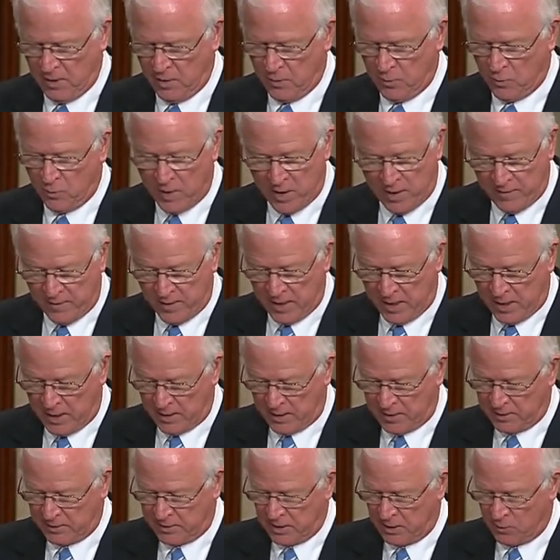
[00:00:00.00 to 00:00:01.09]
While the
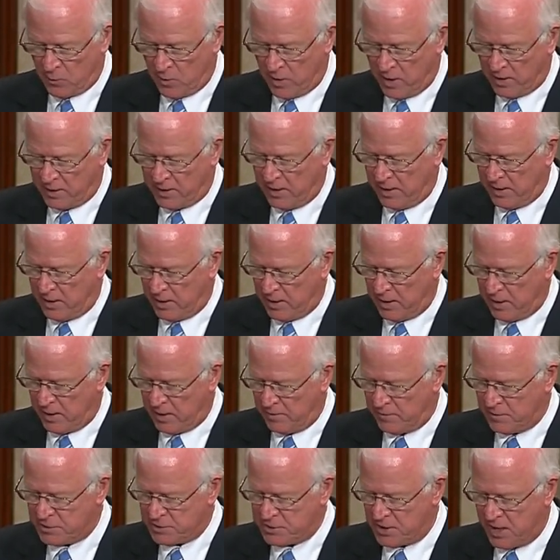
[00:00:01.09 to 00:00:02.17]
alien can work in any
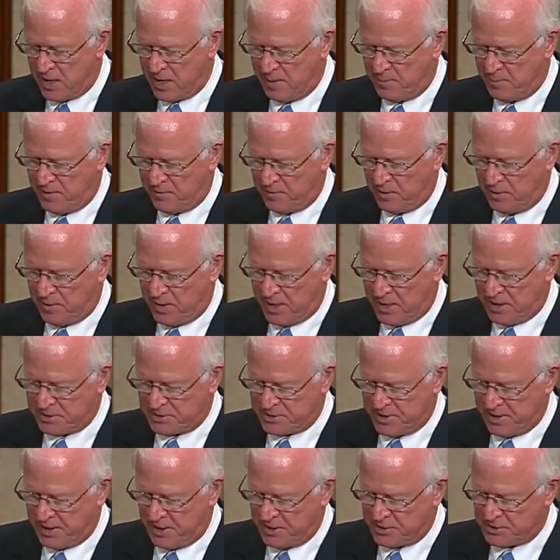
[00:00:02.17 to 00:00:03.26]
other job in the United
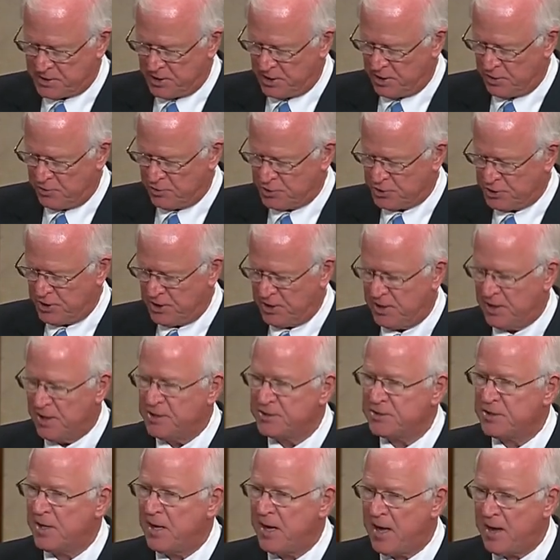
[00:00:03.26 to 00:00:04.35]
States, he or she
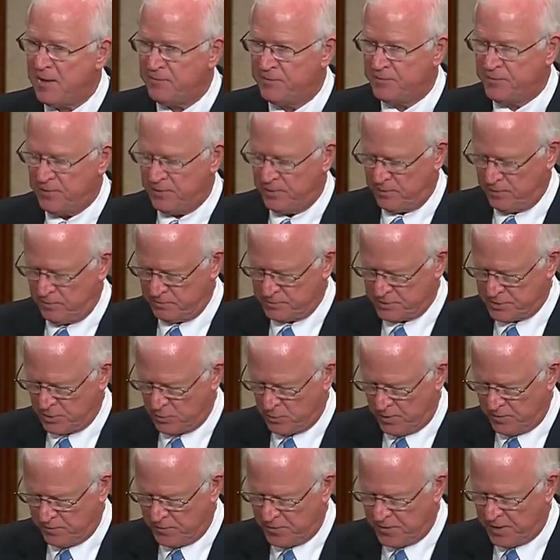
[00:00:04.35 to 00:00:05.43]
doesn't have to.
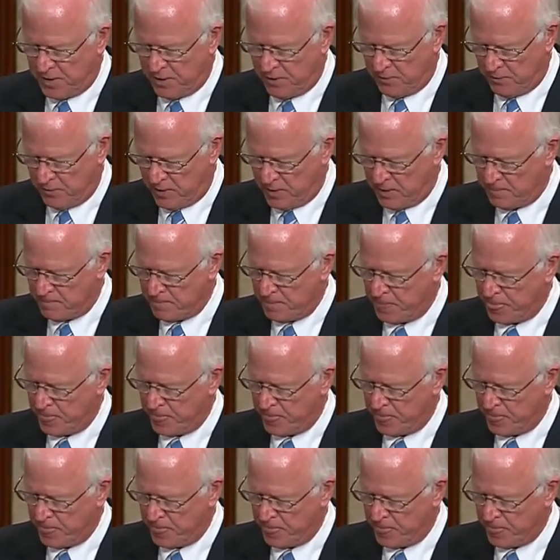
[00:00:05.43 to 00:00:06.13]
So in theory,